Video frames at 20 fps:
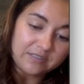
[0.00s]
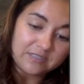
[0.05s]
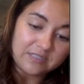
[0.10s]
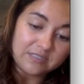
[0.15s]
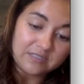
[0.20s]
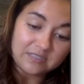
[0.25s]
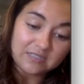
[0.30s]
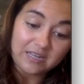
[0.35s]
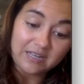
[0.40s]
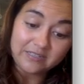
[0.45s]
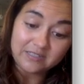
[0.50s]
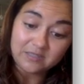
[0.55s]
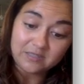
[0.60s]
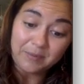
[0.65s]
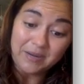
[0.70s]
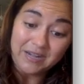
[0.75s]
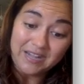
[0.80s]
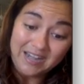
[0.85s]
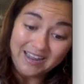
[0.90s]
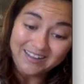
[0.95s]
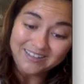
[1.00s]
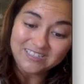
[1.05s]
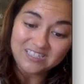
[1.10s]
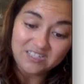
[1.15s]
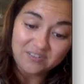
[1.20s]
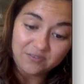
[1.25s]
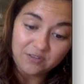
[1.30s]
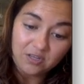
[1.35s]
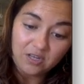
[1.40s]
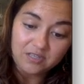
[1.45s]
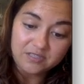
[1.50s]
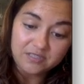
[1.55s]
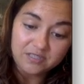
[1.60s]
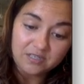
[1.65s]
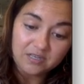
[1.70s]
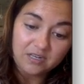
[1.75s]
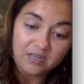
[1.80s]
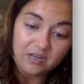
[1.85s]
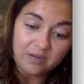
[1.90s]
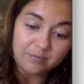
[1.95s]
Since that's my next
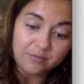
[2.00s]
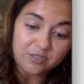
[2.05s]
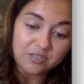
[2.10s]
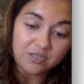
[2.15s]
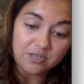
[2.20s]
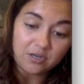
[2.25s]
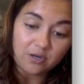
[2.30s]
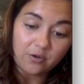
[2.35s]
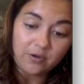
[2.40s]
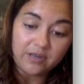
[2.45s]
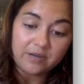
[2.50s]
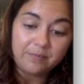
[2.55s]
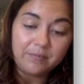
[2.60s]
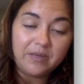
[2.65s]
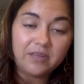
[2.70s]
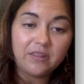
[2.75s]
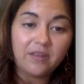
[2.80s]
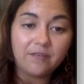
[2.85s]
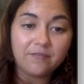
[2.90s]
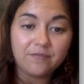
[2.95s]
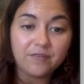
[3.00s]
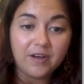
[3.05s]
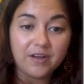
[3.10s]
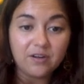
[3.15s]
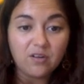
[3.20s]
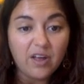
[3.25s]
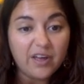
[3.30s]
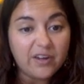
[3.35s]
velocity, I'm just going to go ahead and make that final.